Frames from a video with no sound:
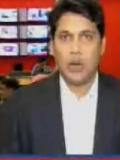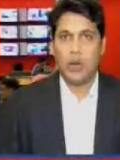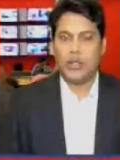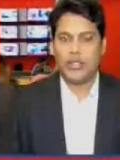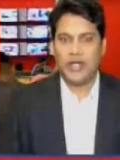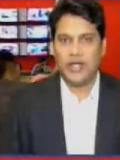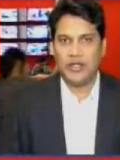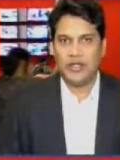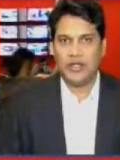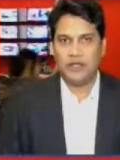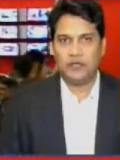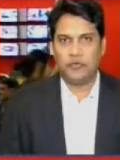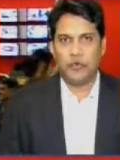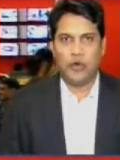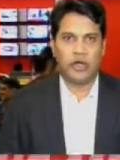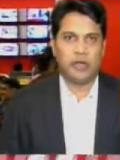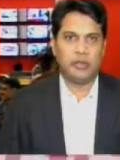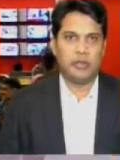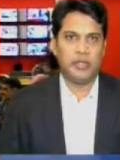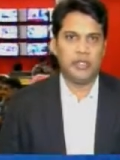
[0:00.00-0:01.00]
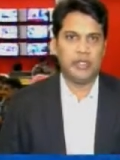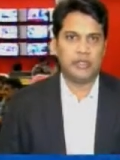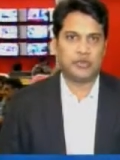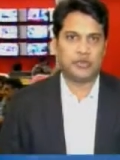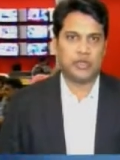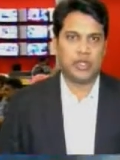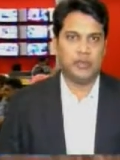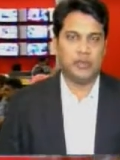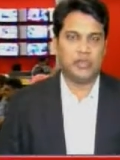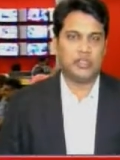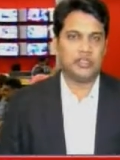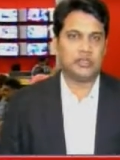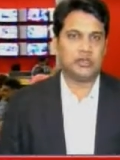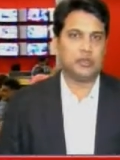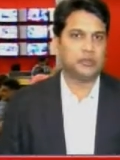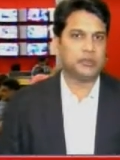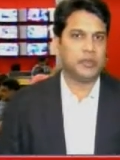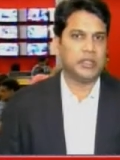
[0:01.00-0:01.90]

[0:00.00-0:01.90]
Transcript: The Indian Foreign Minister, Mrs.